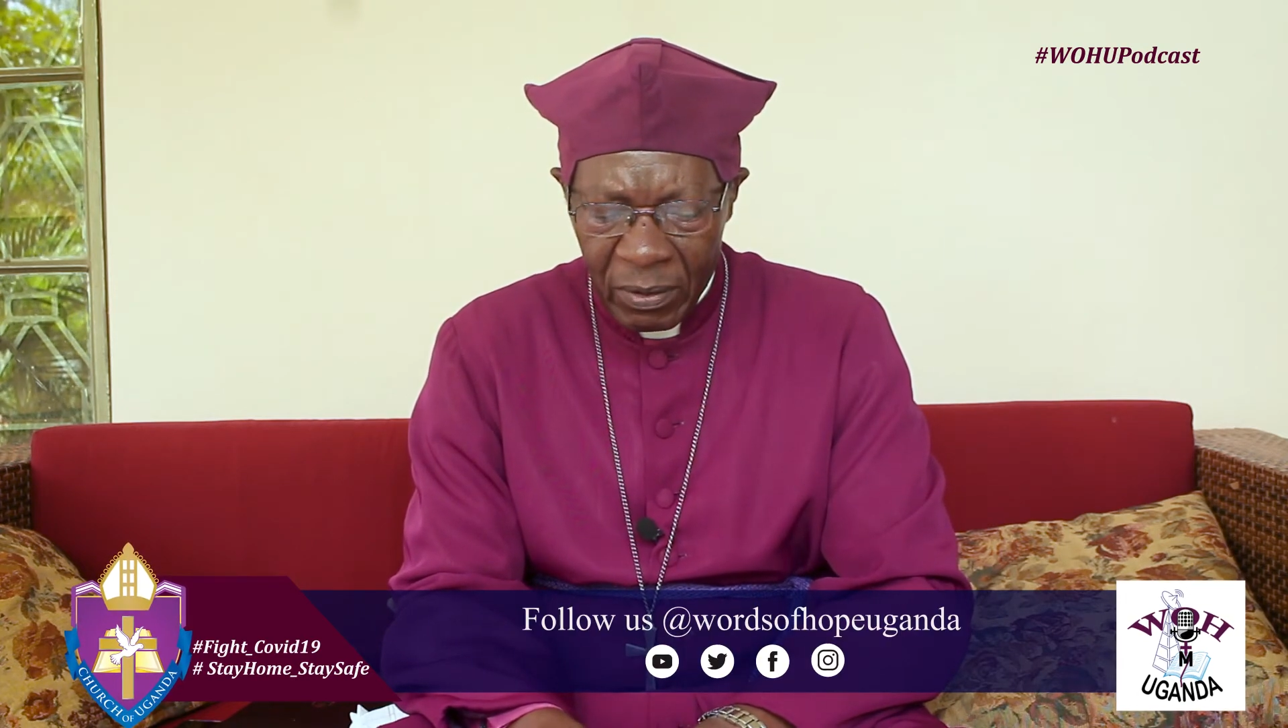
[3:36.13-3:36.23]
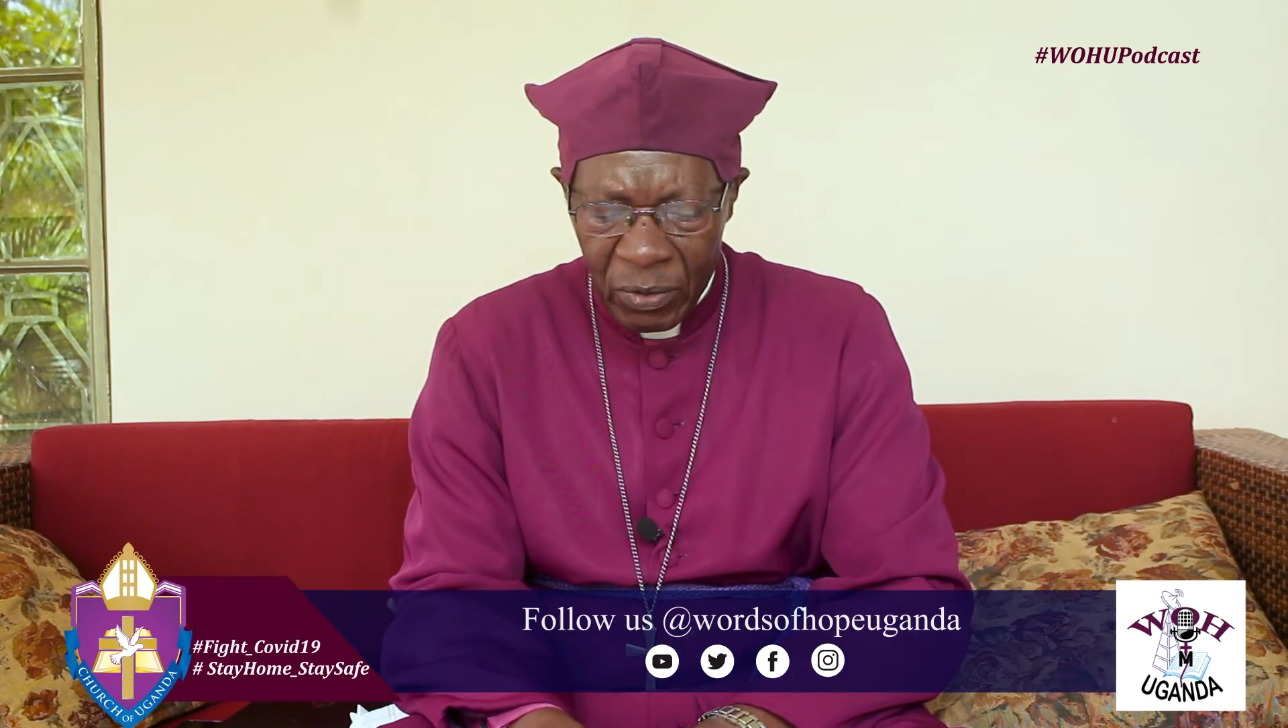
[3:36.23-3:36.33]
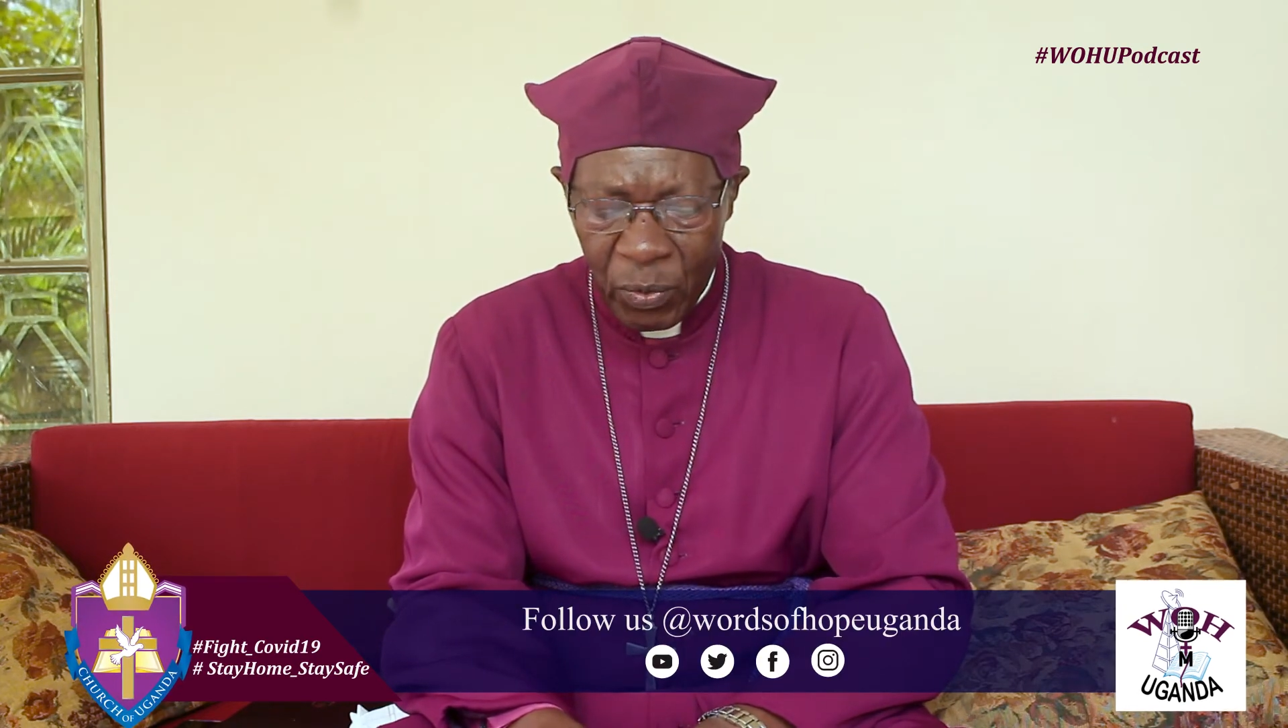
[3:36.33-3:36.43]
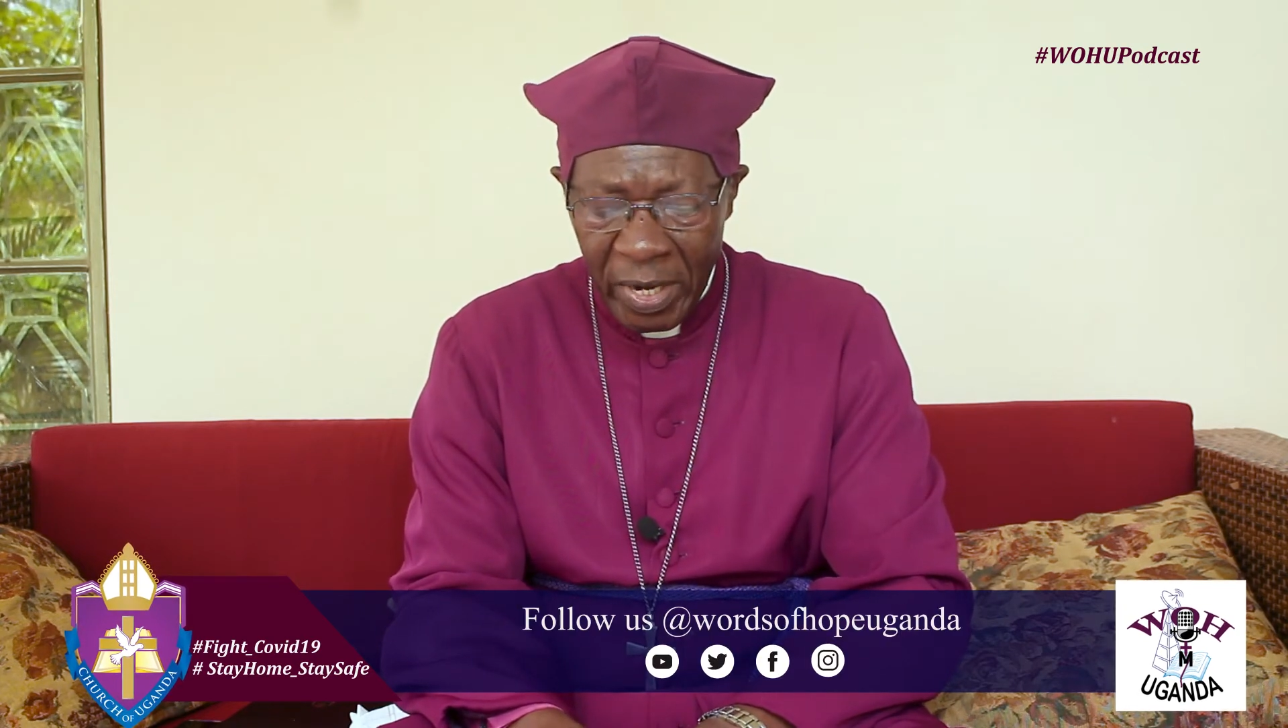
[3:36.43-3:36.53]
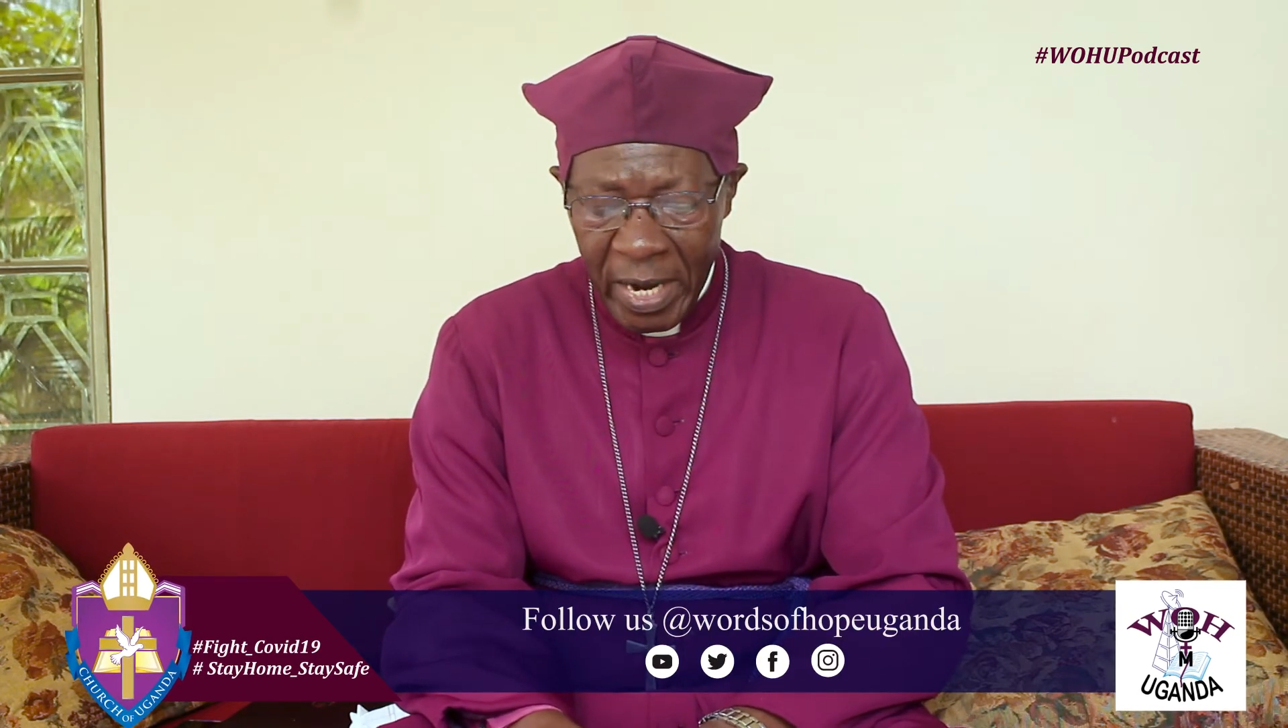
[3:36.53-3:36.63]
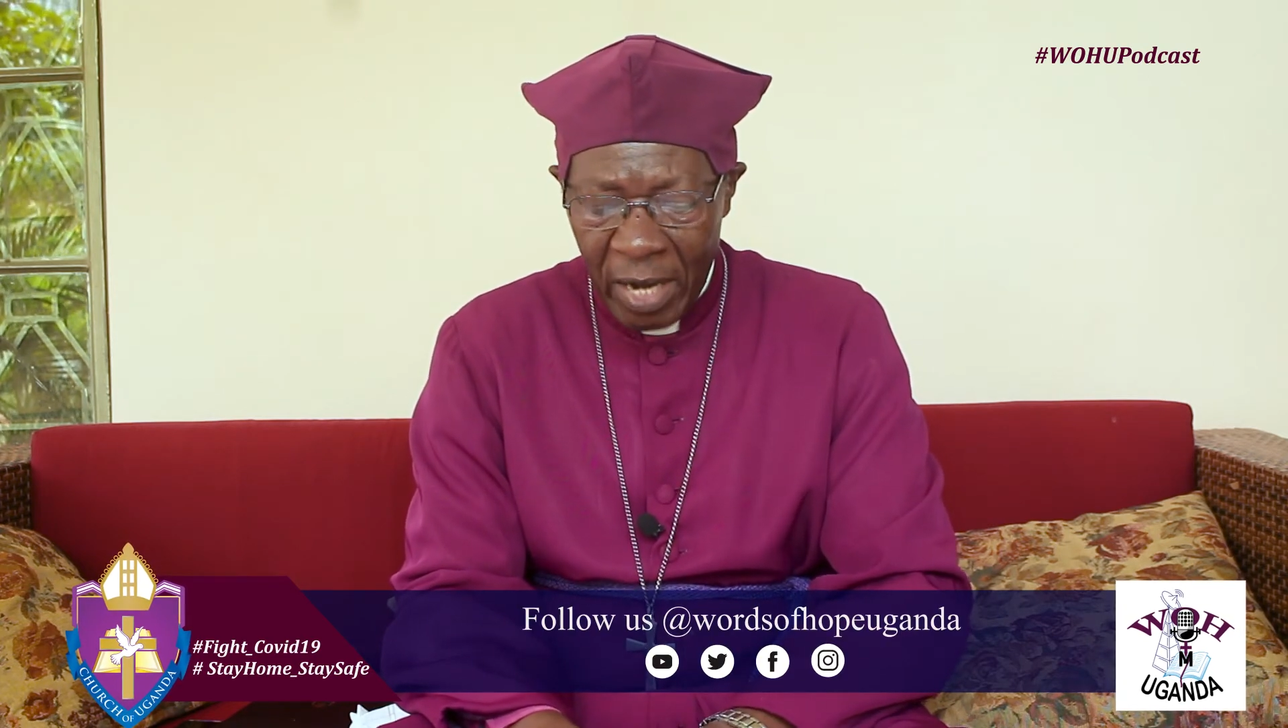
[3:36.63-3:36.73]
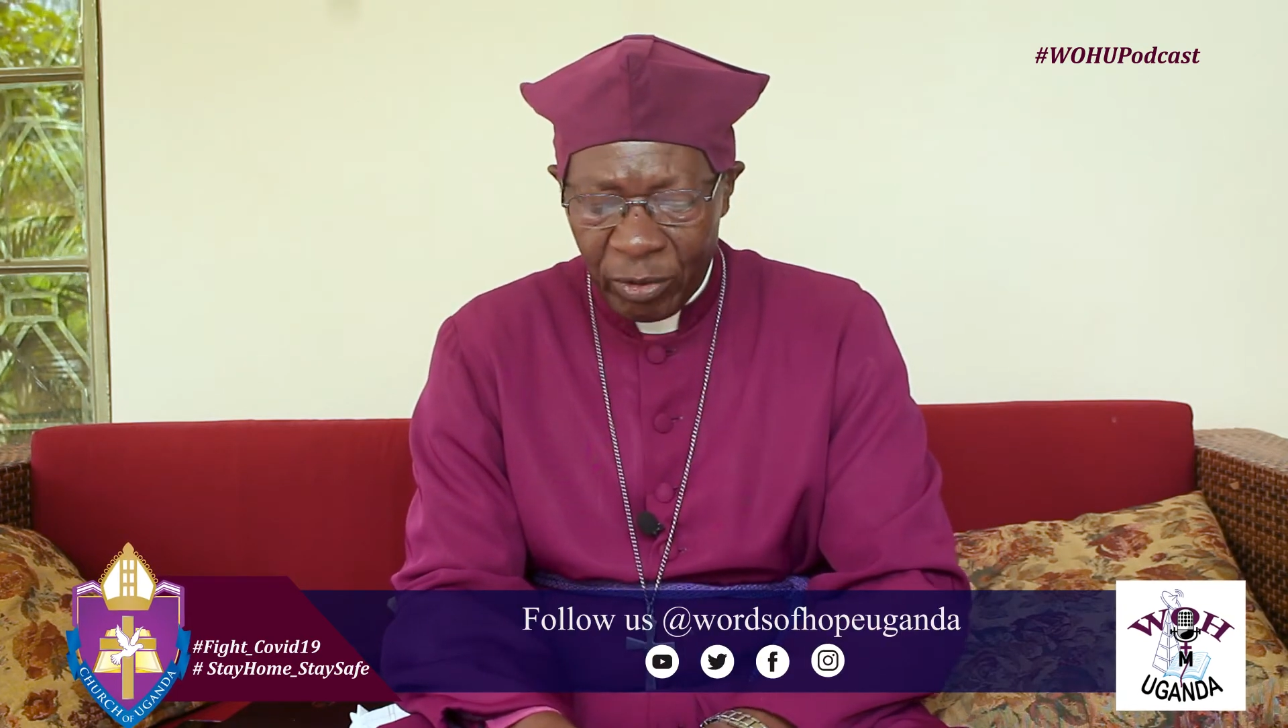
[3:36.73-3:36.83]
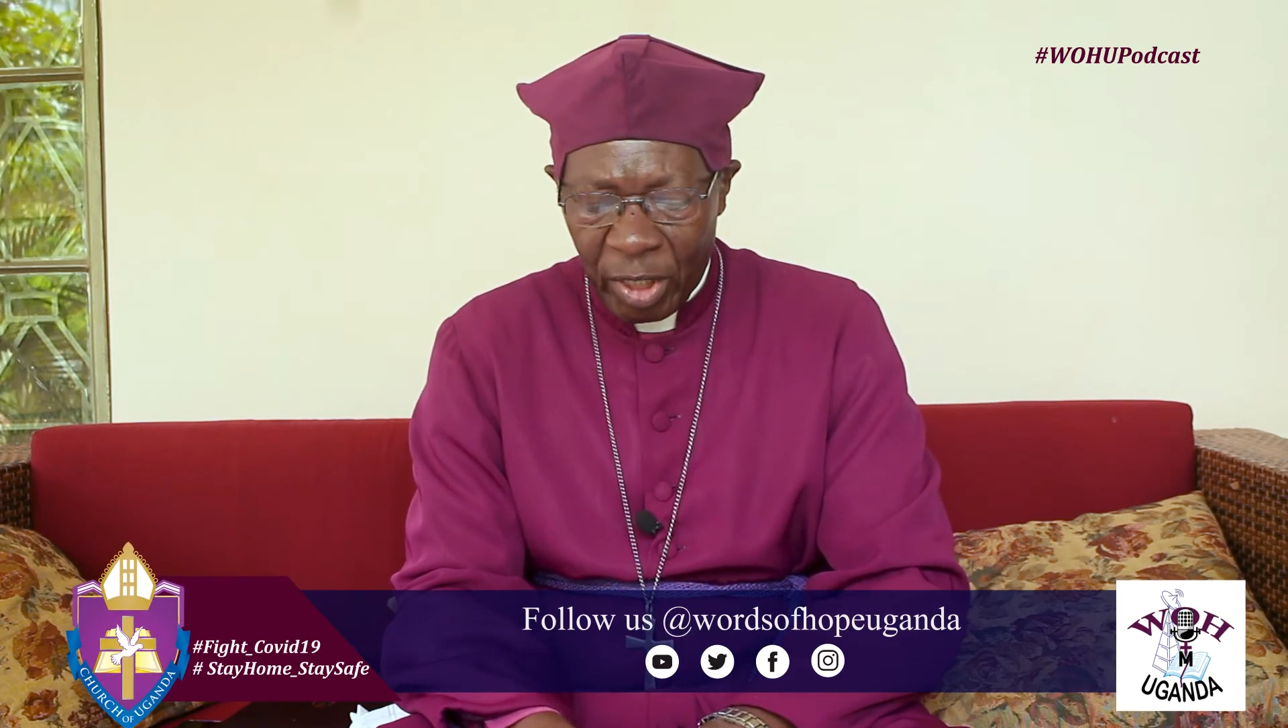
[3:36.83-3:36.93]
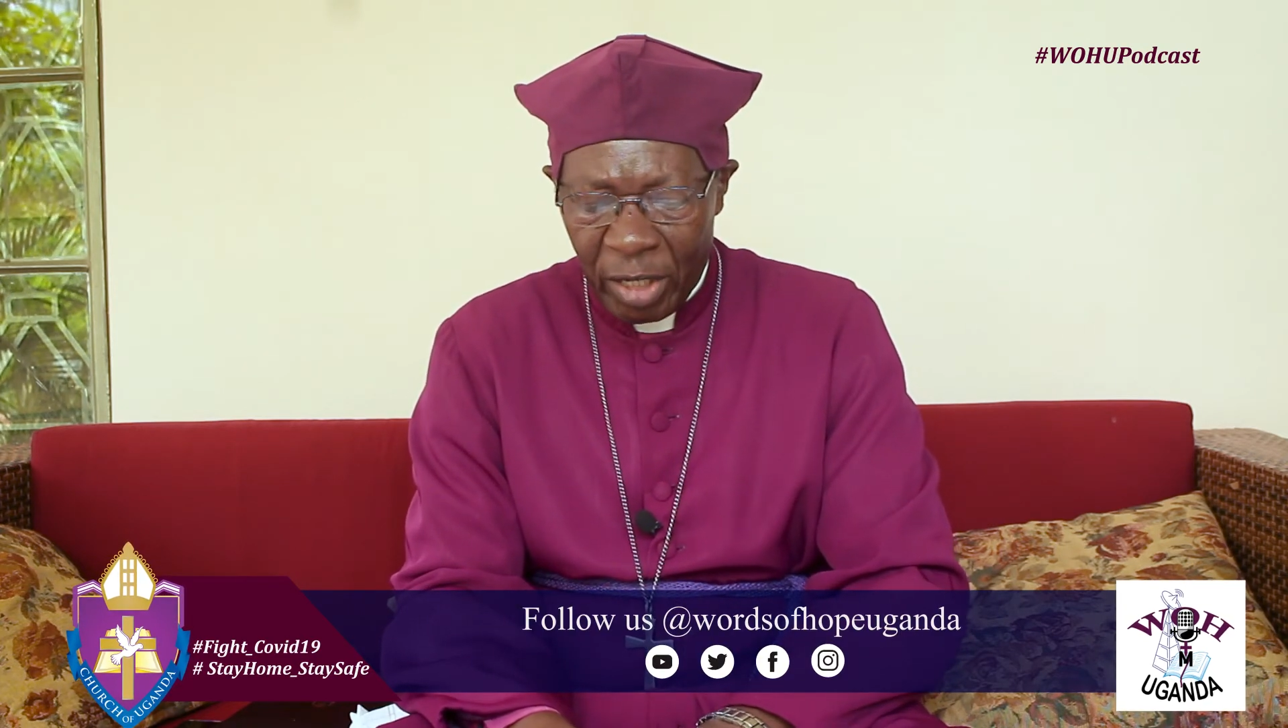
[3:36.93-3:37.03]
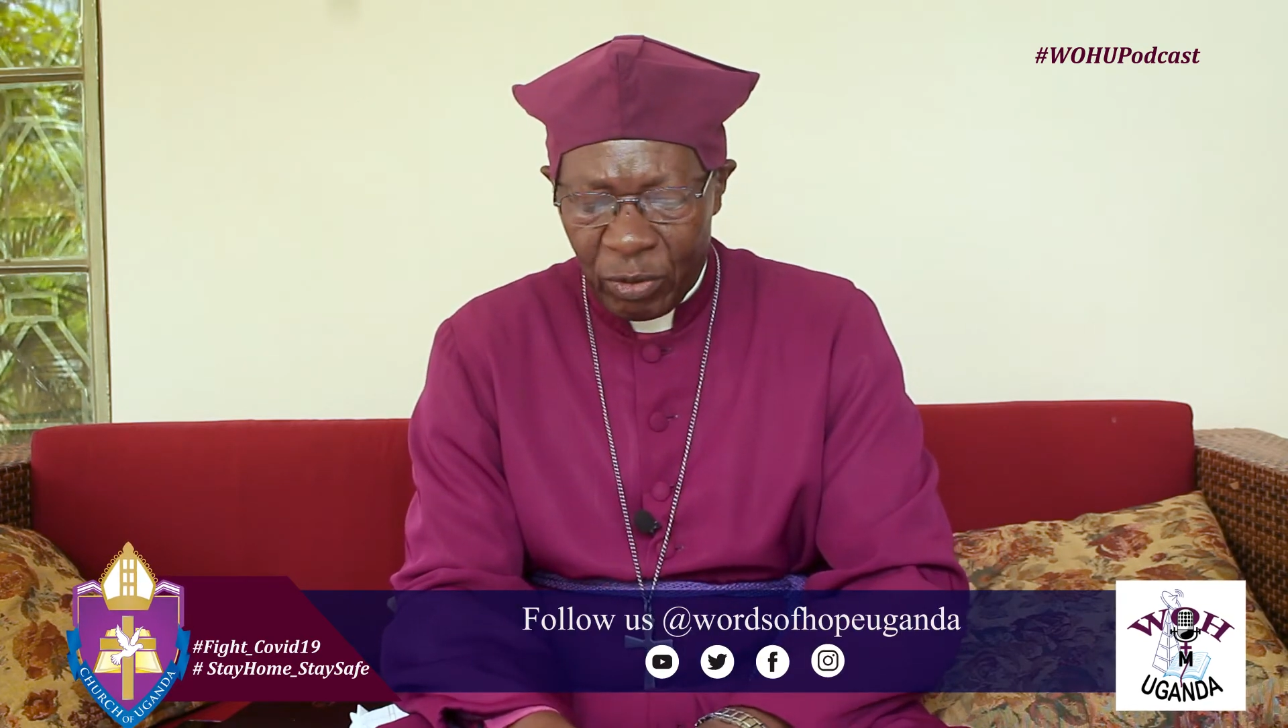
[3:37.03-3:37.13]
Do we
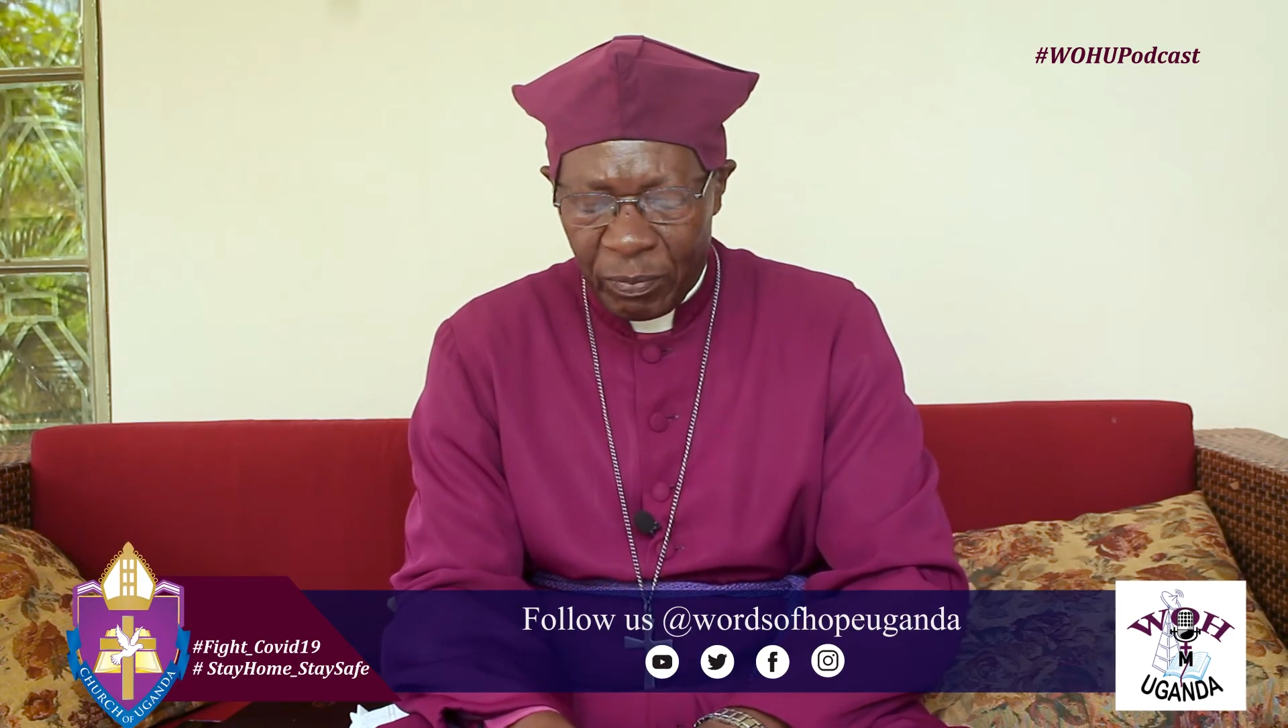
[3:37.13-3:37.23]
now turn